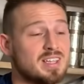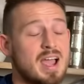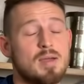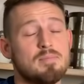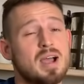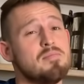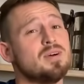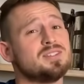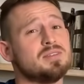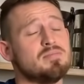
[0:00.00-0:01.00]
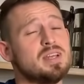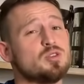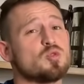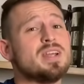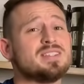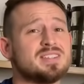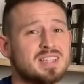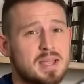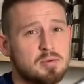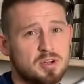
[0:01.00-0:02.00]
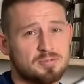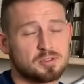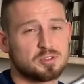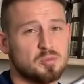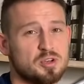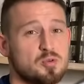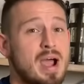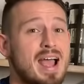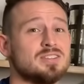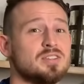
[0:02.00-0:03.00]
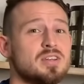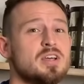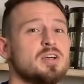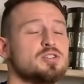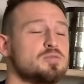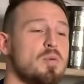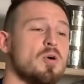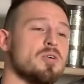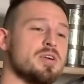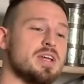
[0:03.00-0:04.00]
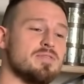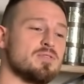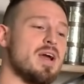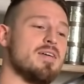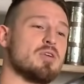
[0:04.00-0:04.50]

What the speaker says: I must admit, great stamina for someone who hasn't sparred in forever.